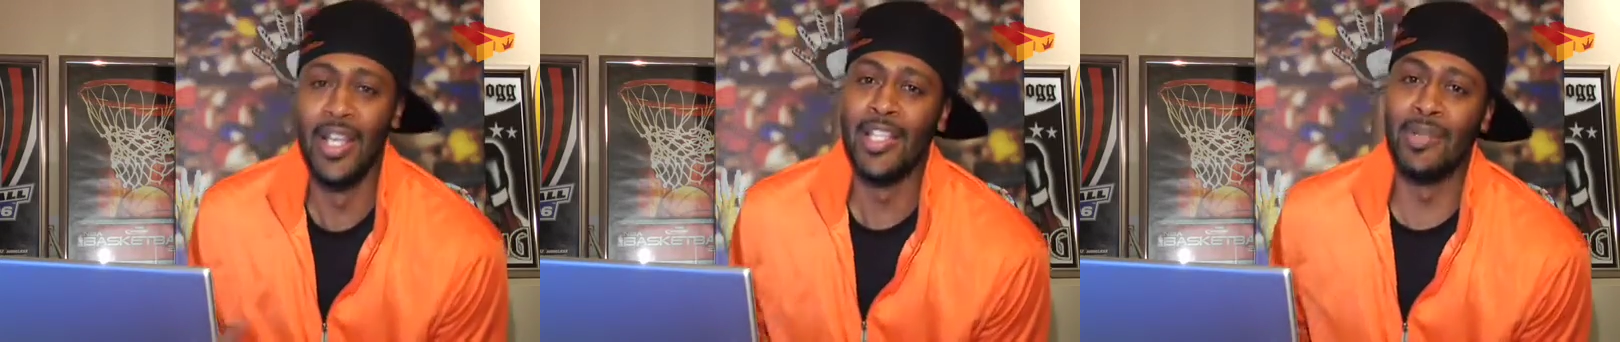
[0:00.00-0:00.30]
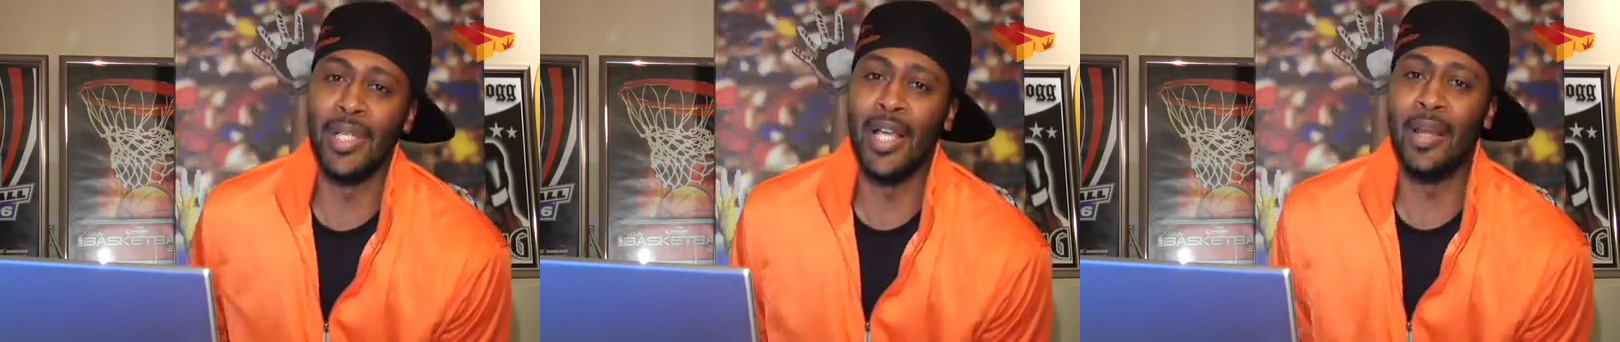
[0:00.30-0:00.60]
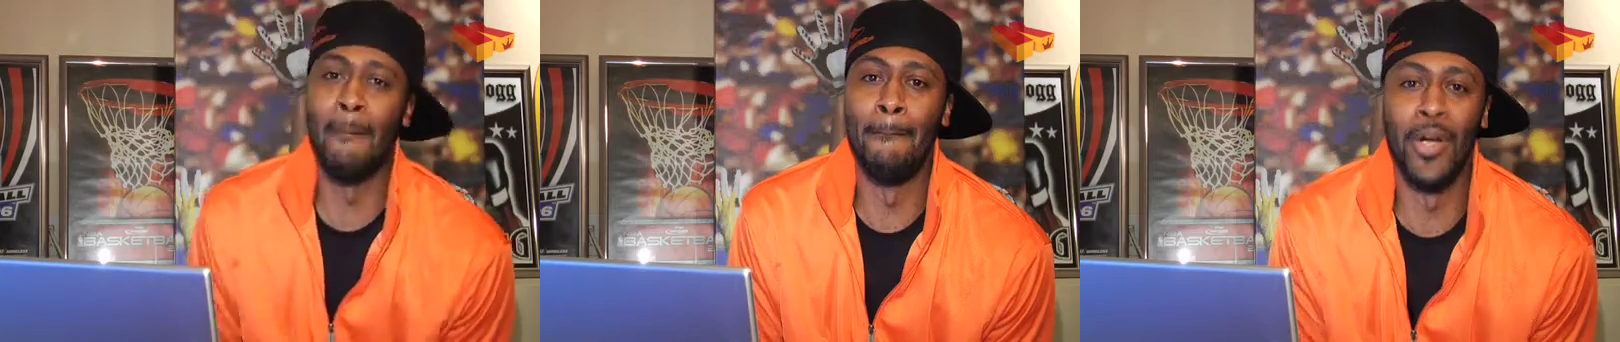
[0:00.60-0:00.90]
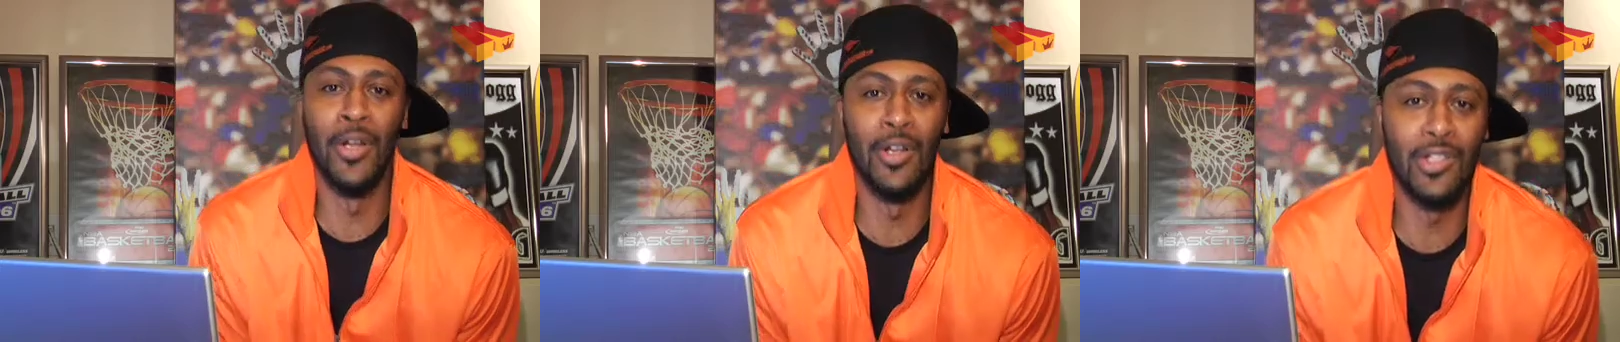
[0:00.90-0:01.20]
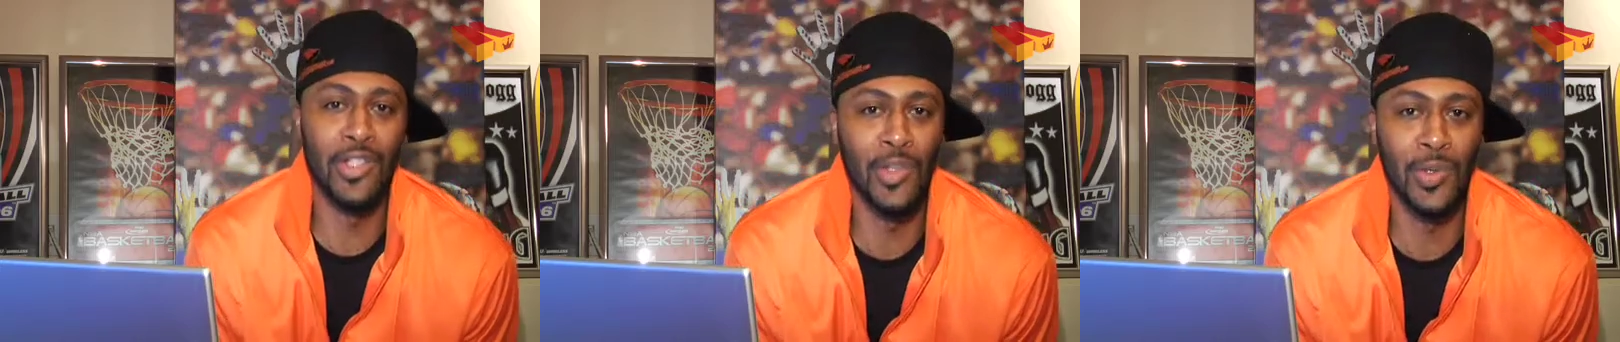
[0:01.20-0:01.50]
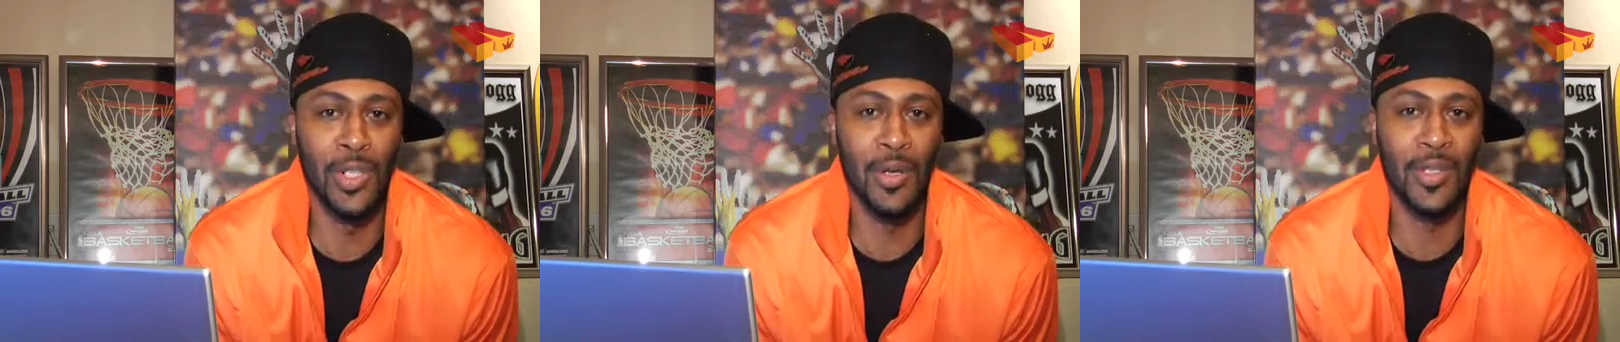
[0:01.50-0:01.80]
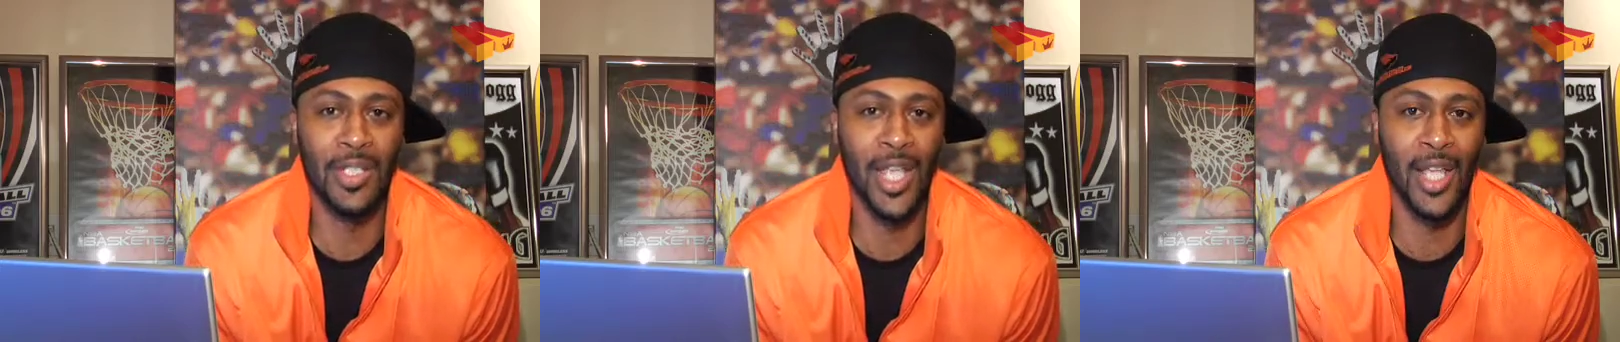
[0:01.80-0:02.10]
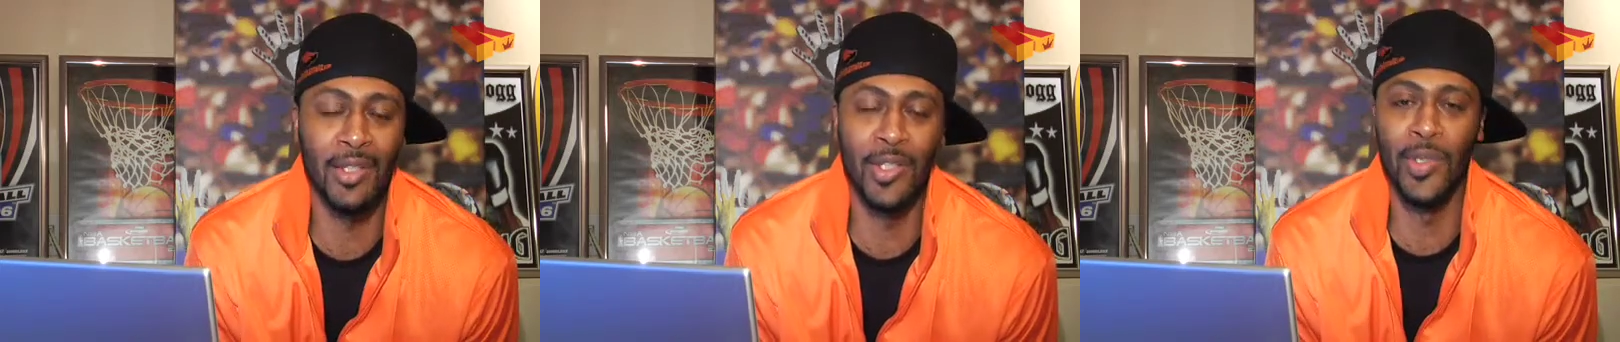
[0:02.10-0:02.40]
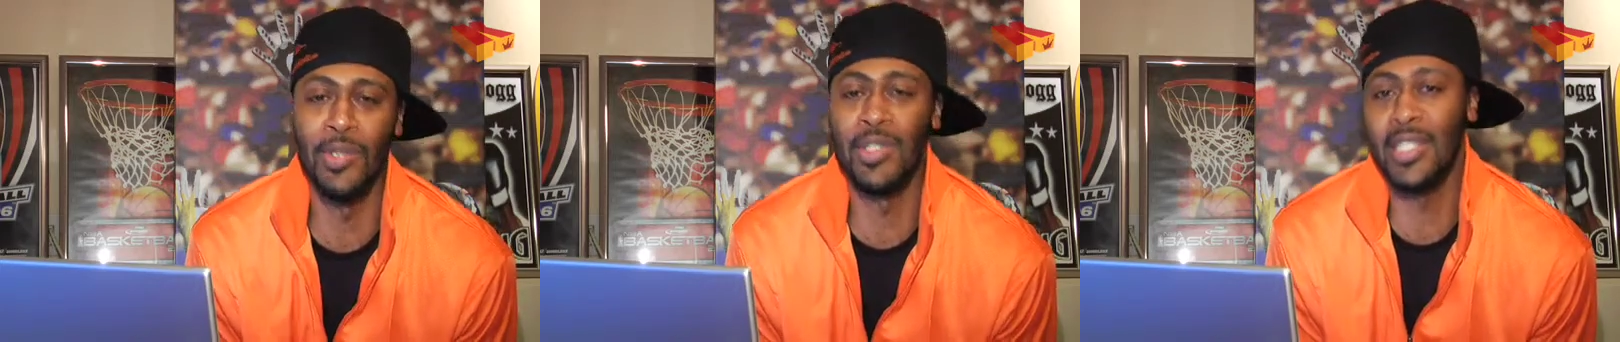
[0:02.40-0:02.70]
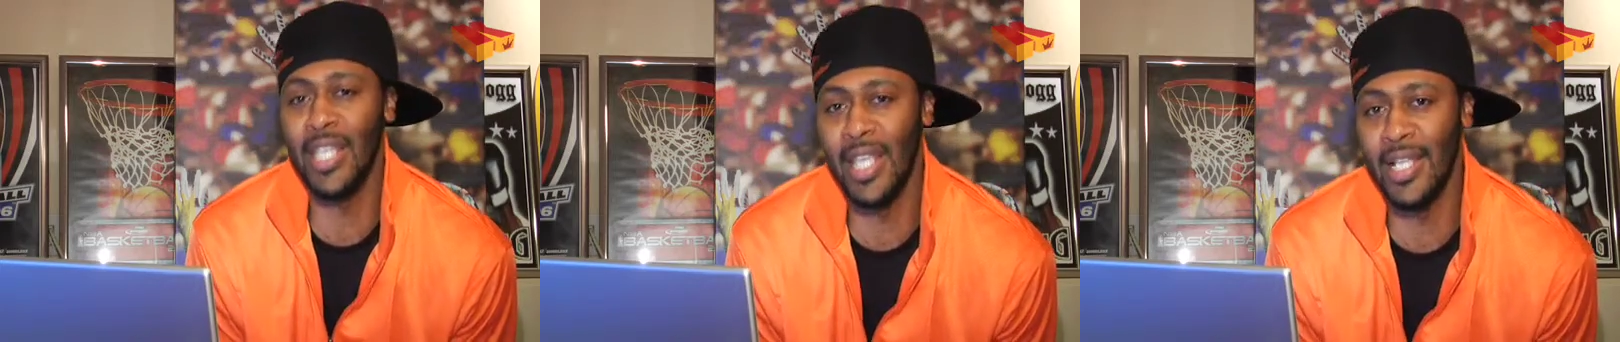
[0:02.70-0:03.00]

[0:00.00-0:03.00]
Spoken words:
So we kind of merged 2 of those together. So when you see